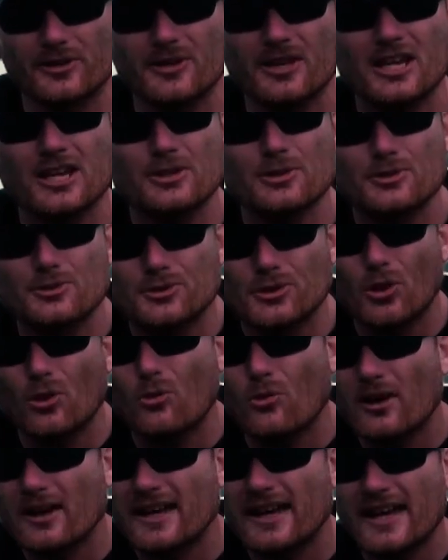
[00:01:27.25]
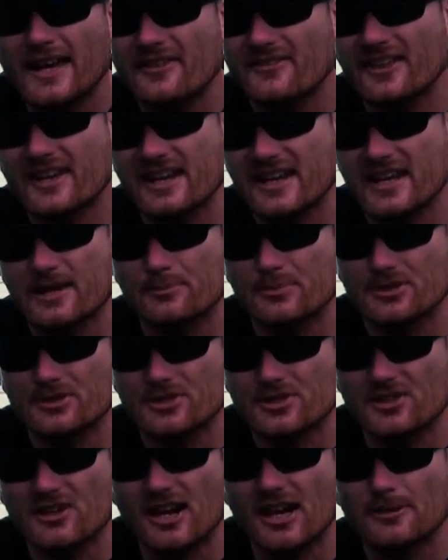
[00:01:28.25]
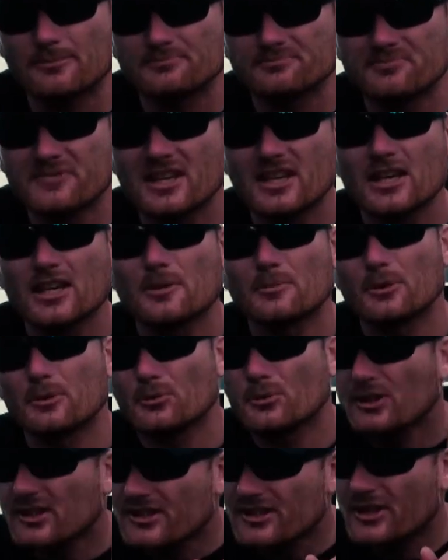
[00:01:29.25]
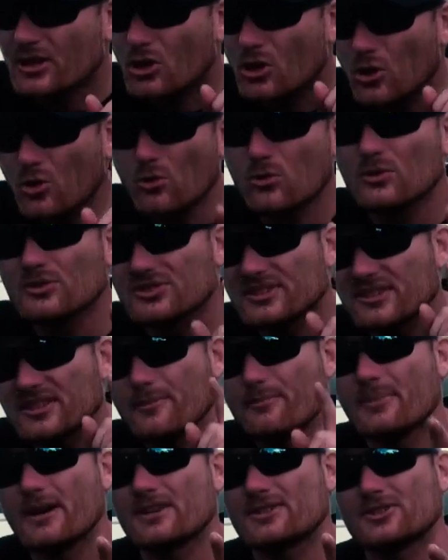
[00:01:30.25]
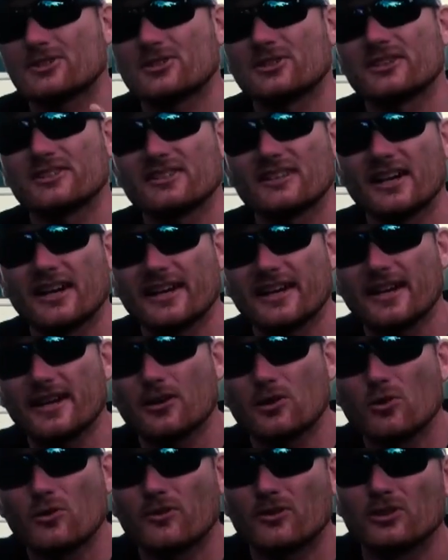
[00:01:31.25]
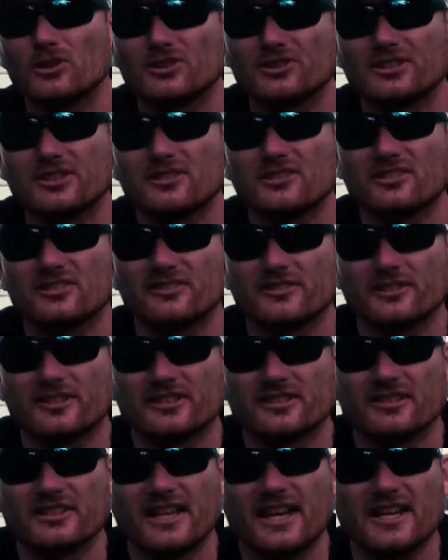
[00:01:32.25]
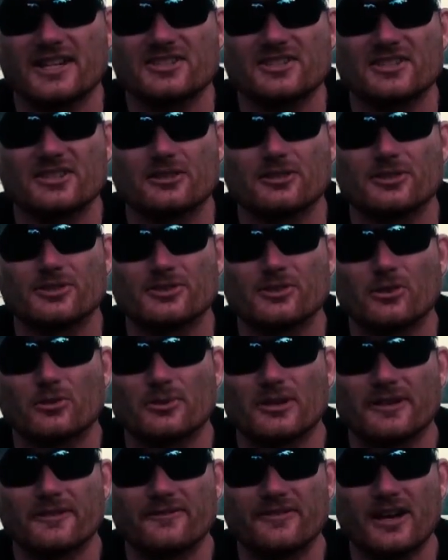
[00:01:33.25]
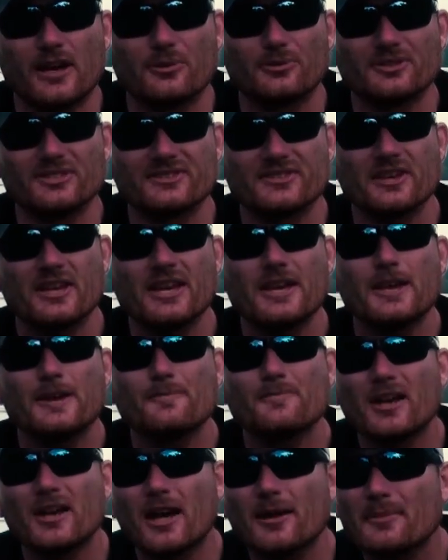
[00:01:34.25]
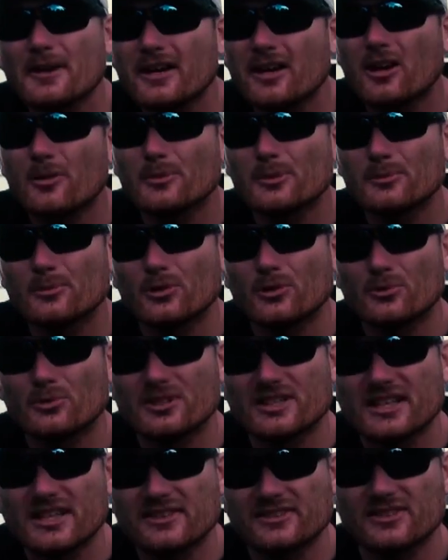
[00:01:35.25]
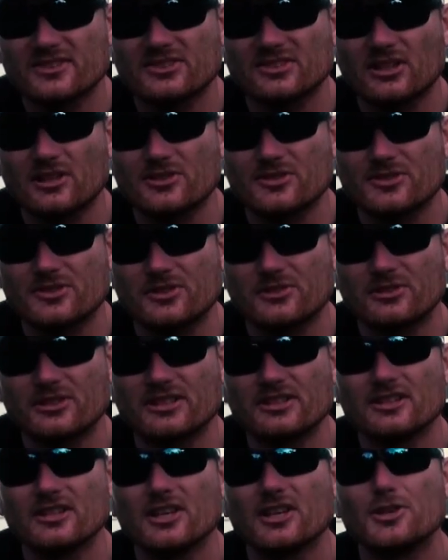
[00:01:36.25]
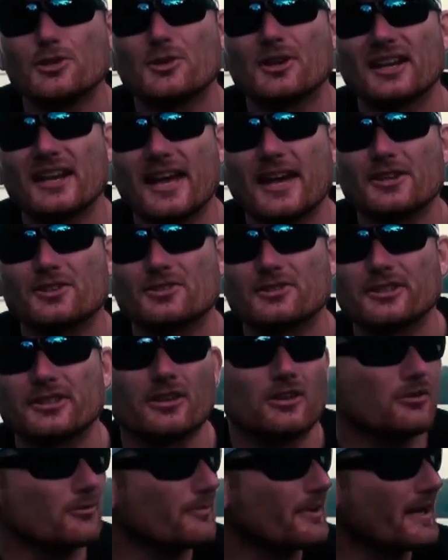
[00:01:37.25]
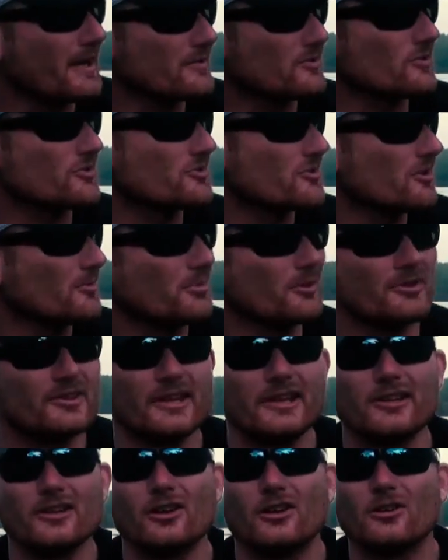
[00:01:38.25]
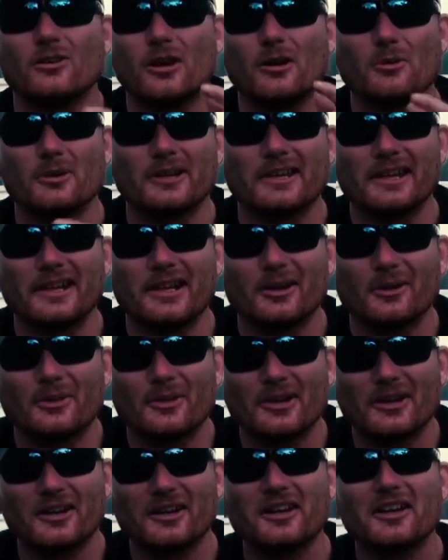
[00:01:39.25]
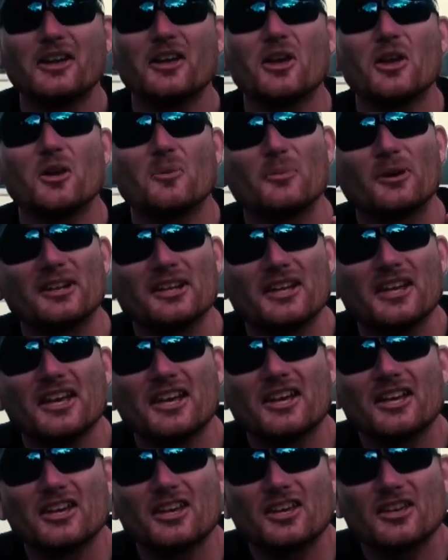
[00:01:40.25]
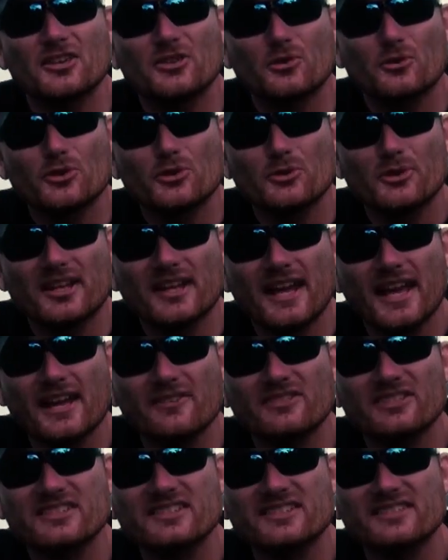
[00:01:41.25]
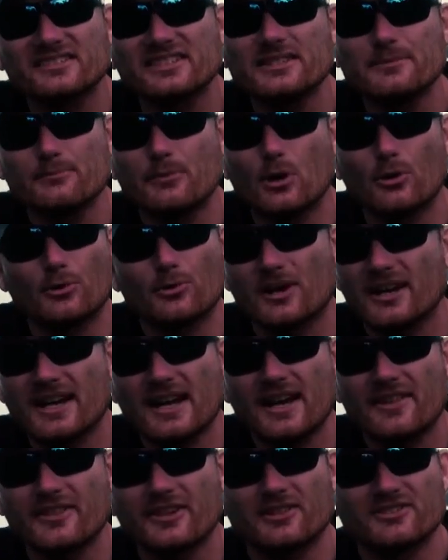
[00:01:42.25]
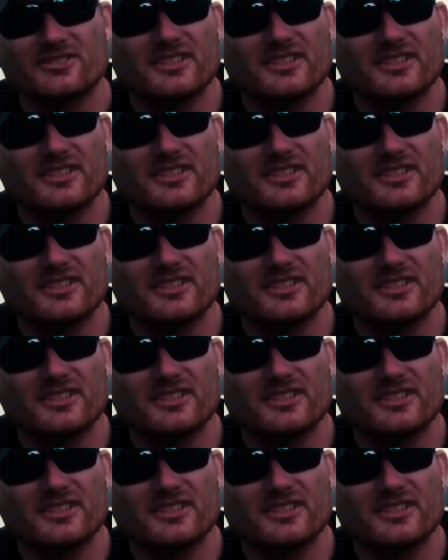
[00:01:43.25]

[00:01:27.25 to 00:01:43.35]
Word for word: You don't want to have that ampage drop. But really the coolest and the best trick that I kind of overlooked here in the last year or so, but I found is on my Humminbird, when you hit the start screen, you can actually go, bass are jumping, they know, I want to get out there. But you can have a sleep mode right on there.